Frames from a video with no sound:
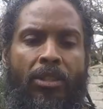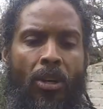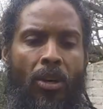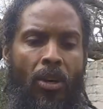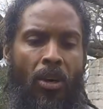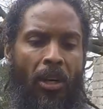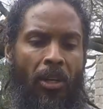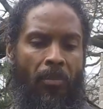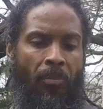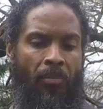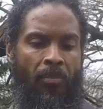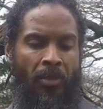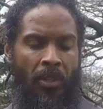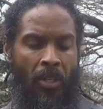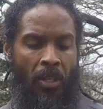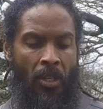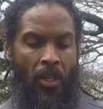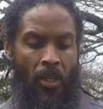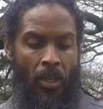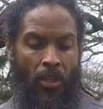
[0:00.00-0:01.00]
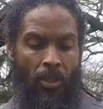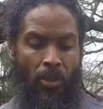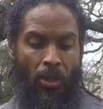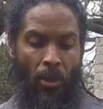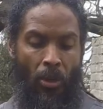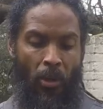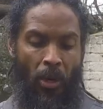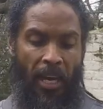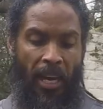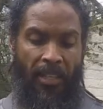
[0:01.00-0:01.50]
on.
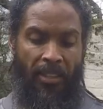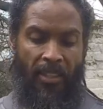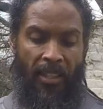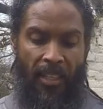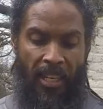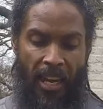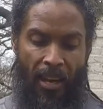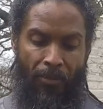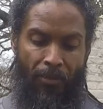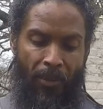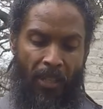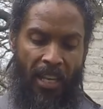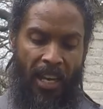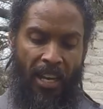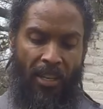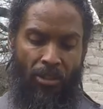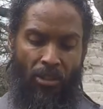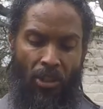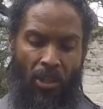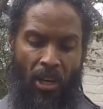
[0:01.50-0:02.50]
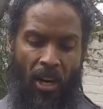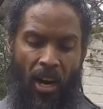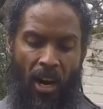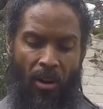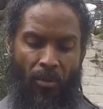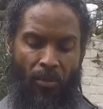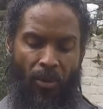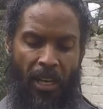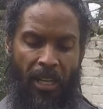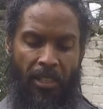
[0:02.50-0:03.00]
So at the left, it has your
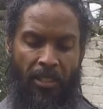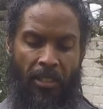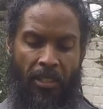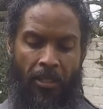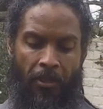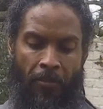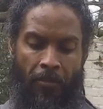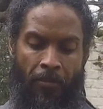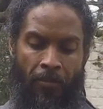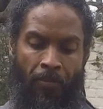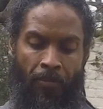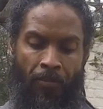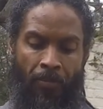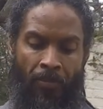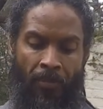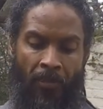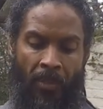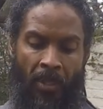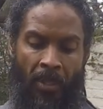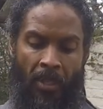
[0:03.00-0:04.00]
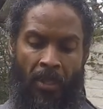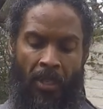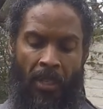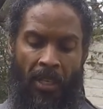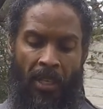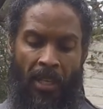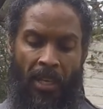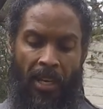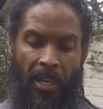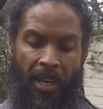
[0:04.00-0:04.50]
heart rate,
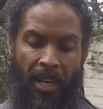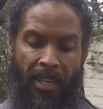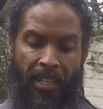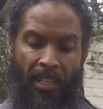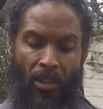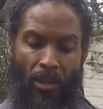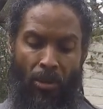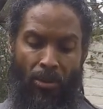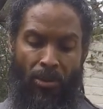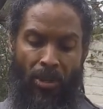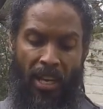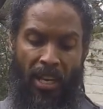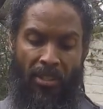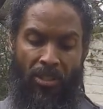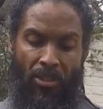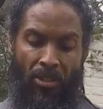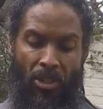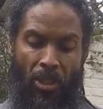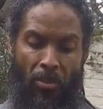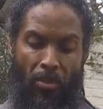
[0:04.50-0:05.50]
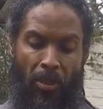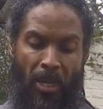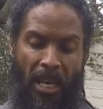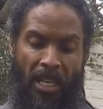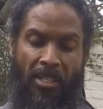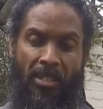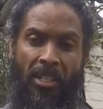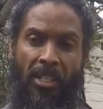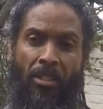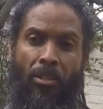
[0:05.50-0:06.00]
and it also has a
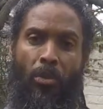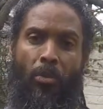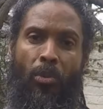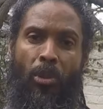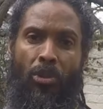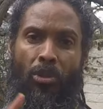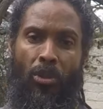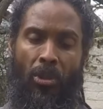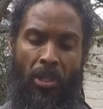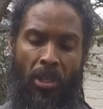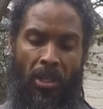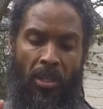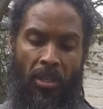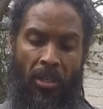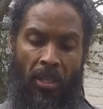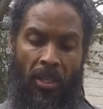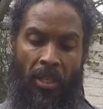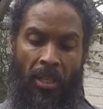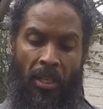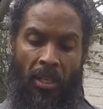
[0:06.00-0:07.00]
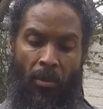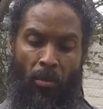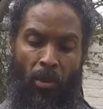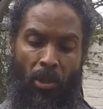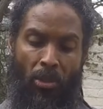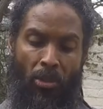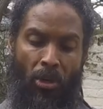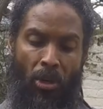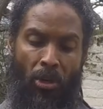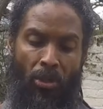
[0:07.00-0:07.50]
GPS signal
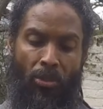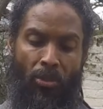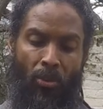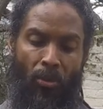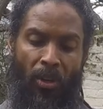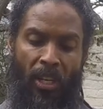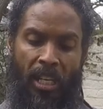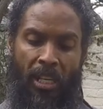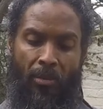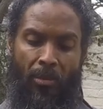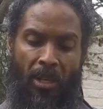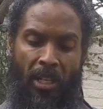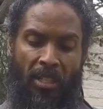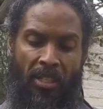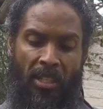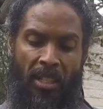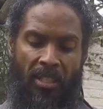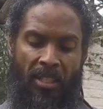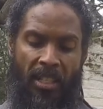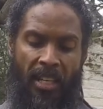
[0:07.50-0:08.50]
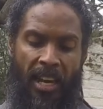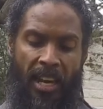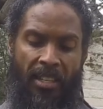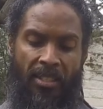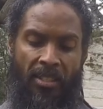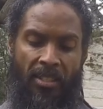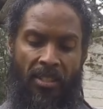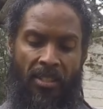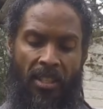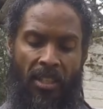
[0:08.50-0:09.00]
which goes green when it says it
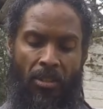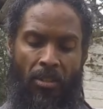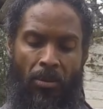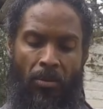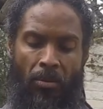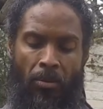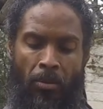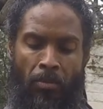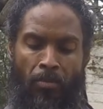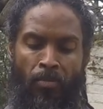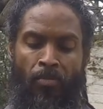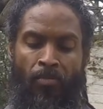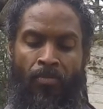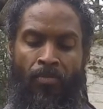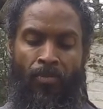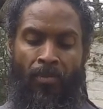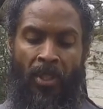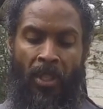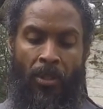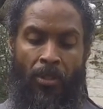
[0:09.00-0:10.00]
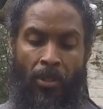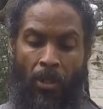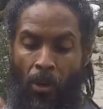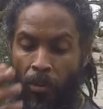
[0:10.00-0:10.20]
has the signal. So